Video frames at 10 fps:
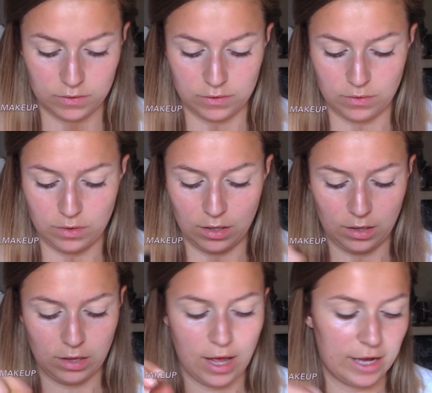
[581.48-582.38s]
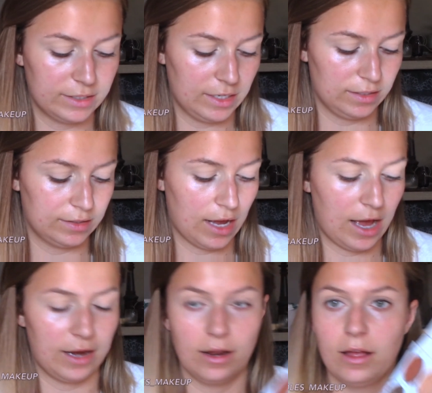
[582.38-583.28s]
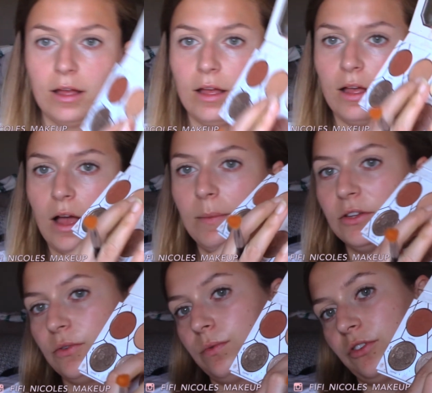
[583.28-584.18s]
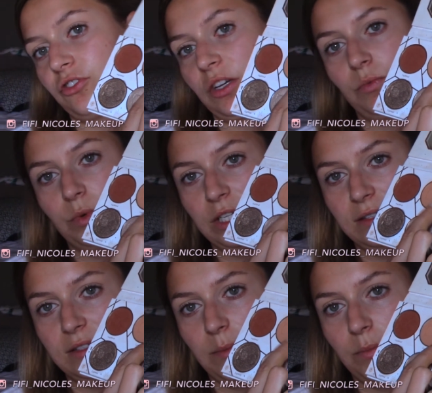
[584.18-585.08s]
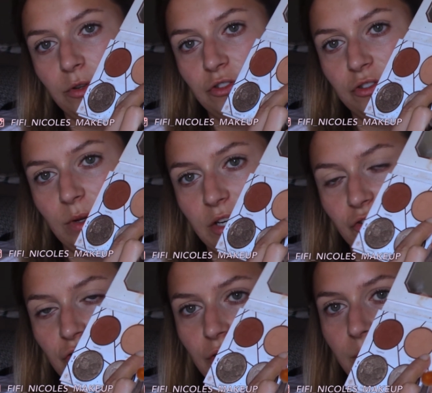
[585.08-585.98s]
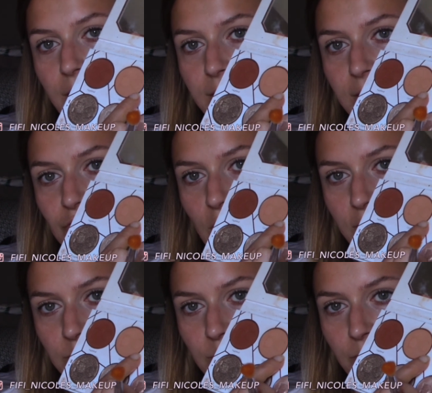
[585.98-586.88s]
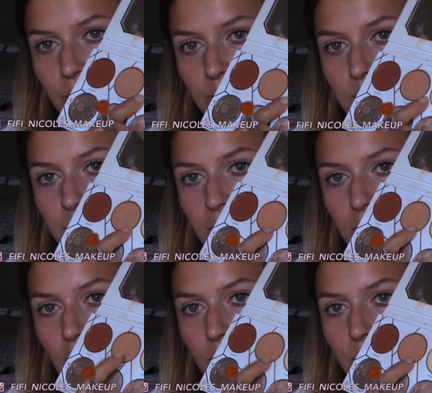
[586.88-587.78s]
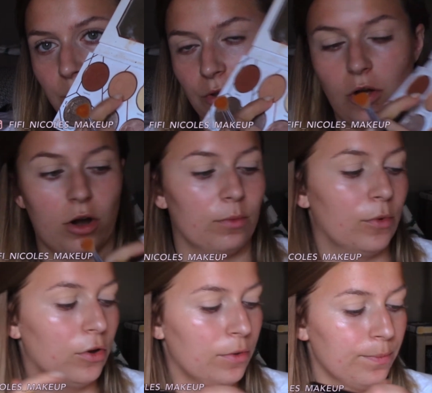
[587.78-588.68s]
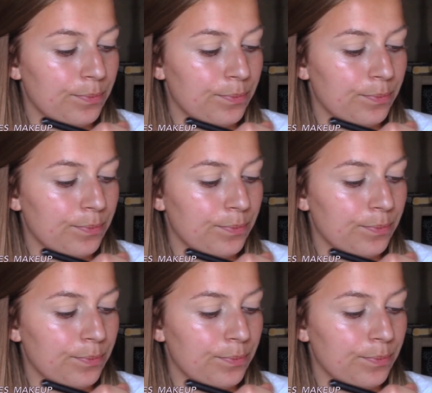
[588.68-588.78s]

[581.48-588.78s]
So the latte side, I'm gonna do just like really simple just so I can show you how the shadows perform. I'm gonna go in with caramel.